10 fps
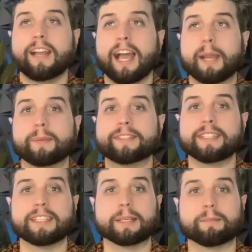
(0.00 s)
I was
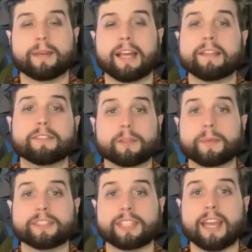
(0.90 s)
seeing them, I live in
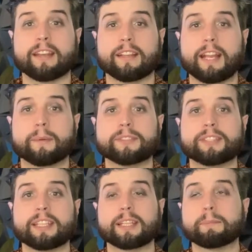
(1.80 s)
Louisiana, and I was
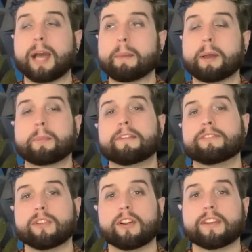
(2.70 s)
seeing them pop up in
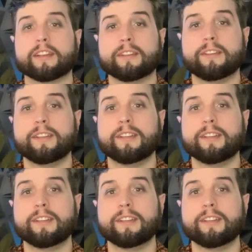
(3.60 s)
Florida,